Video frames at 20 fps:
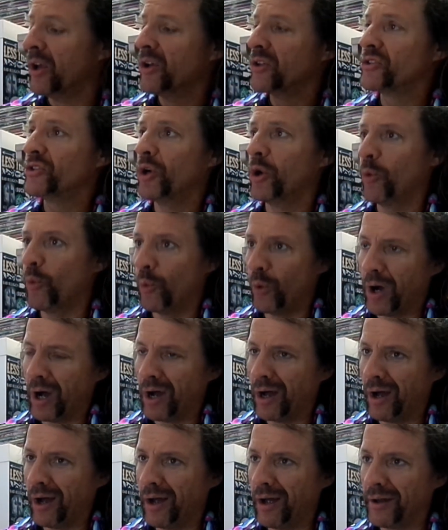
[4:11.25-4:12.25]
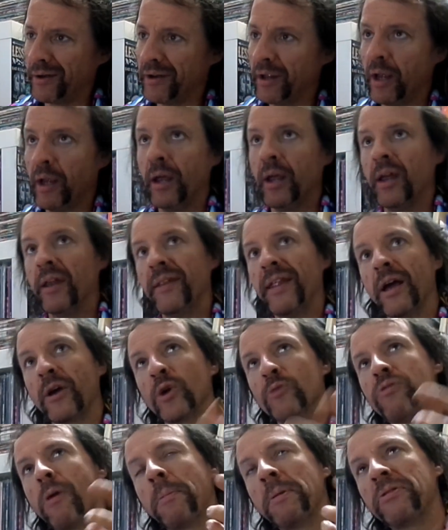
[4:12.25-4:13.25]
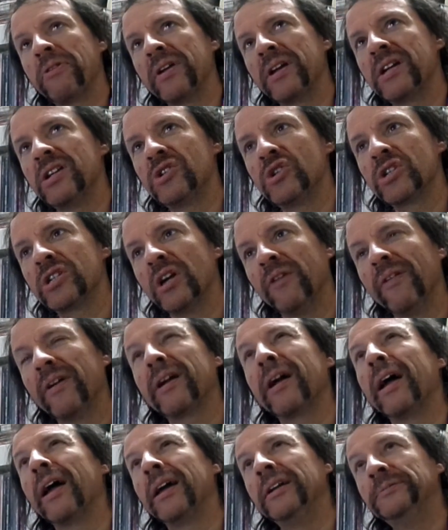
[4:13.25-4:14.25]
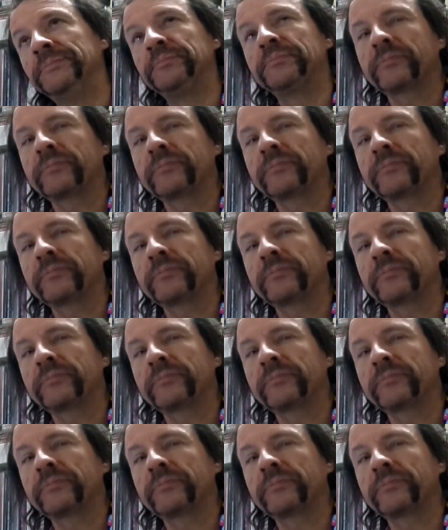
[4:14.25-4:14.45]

Song one. Now you're probably thinking to yourself, okay,